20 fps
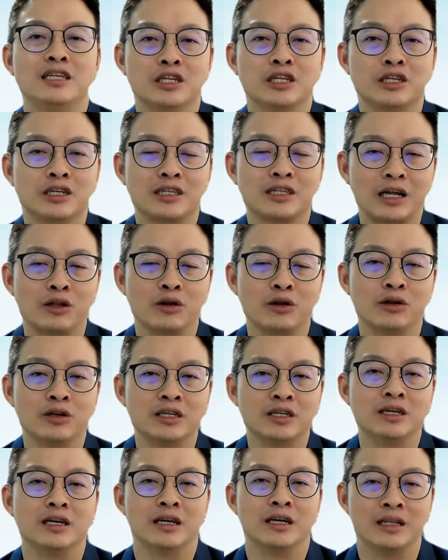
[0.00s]
digital
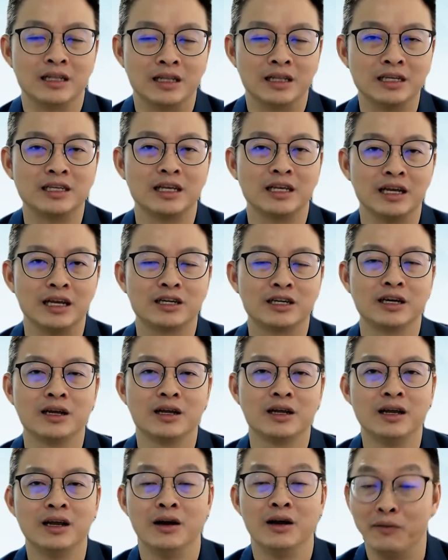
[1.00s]
technology in this age,
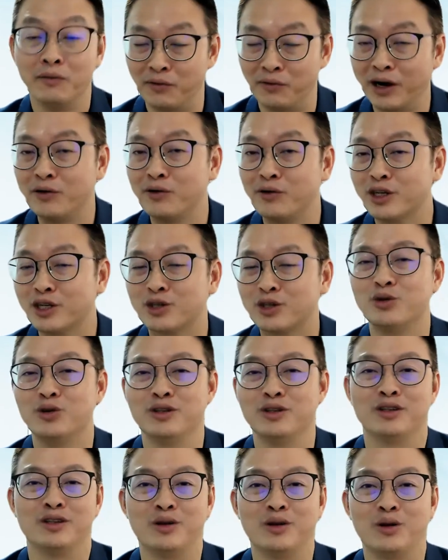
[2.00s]
very
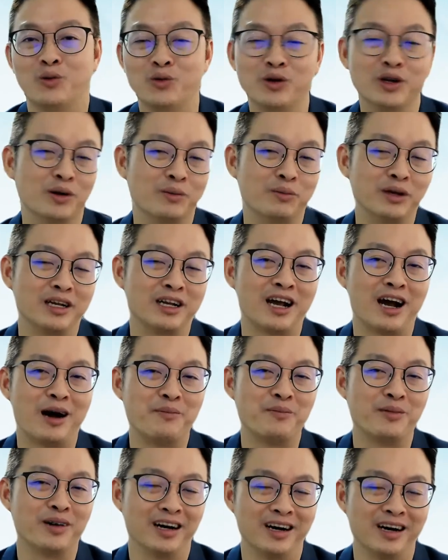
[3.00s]
soon we'll
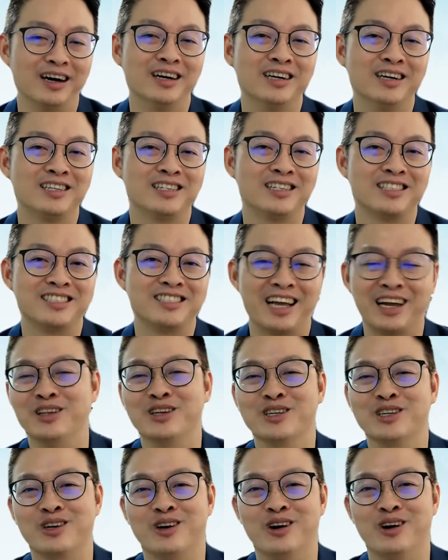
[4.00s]
become a
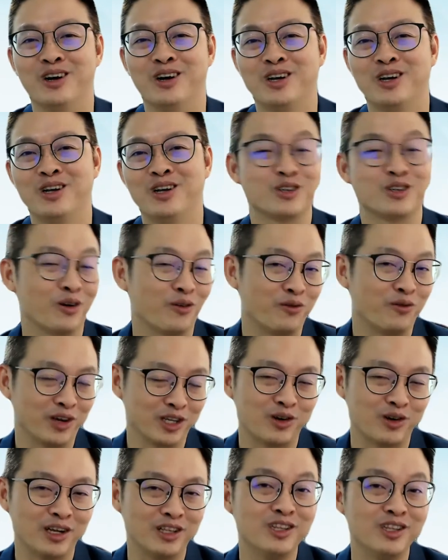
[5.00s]
dinosaur. So
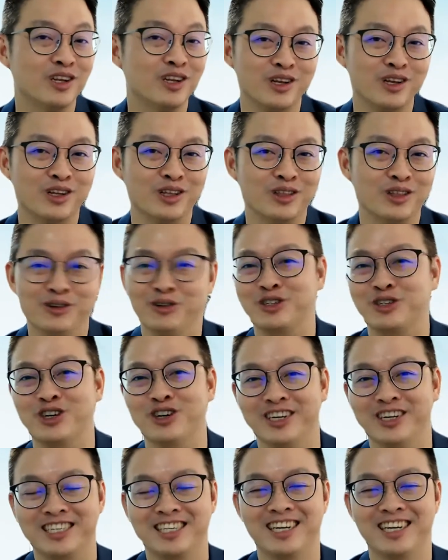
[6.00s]
first one, no
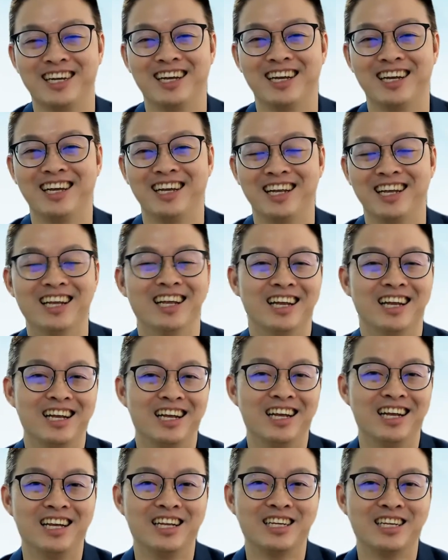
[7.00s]
choice.
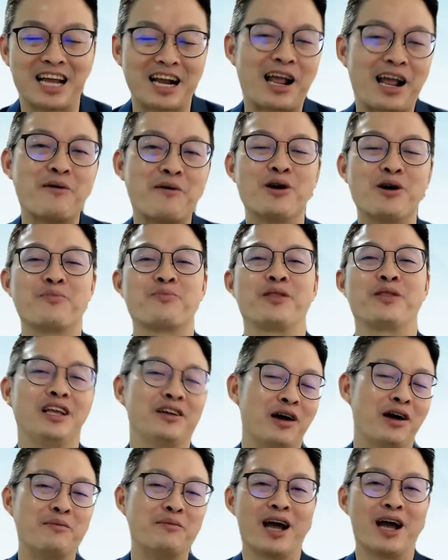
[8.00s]
Second one,
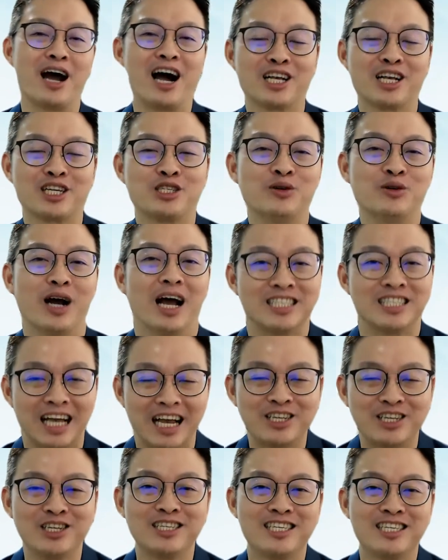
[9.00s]
if I may ask you as an
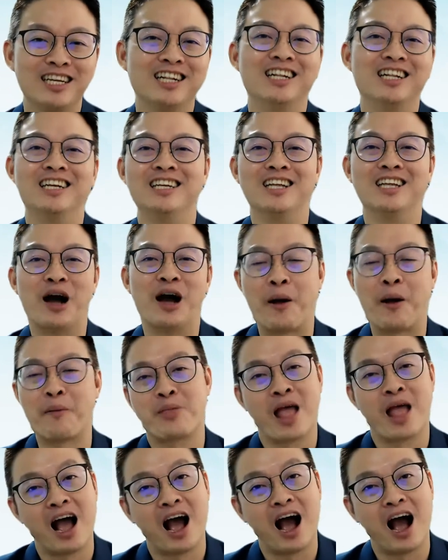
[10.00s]
agency leader,
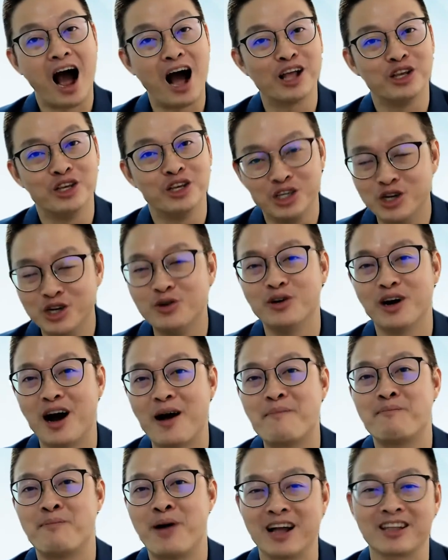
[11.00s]
are you
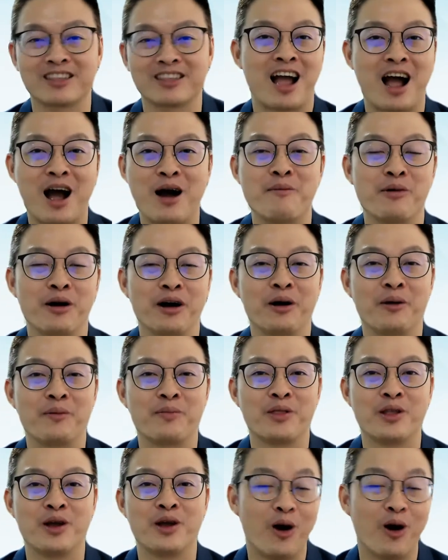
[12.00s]
a part-timer
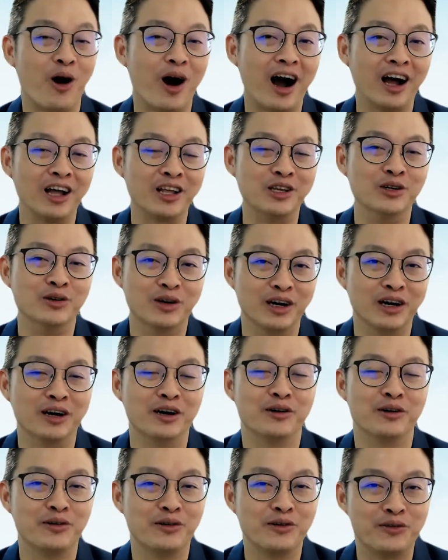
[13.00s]
or are you
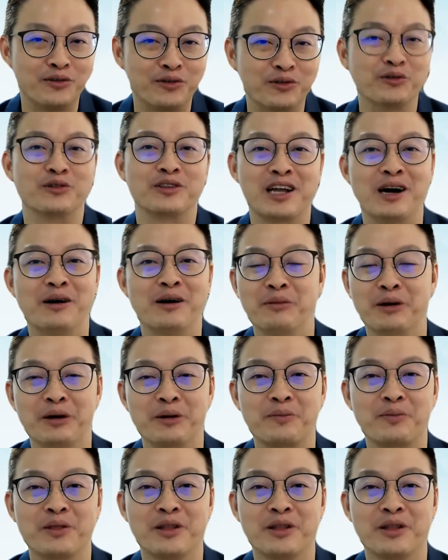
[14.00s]
a full-timer?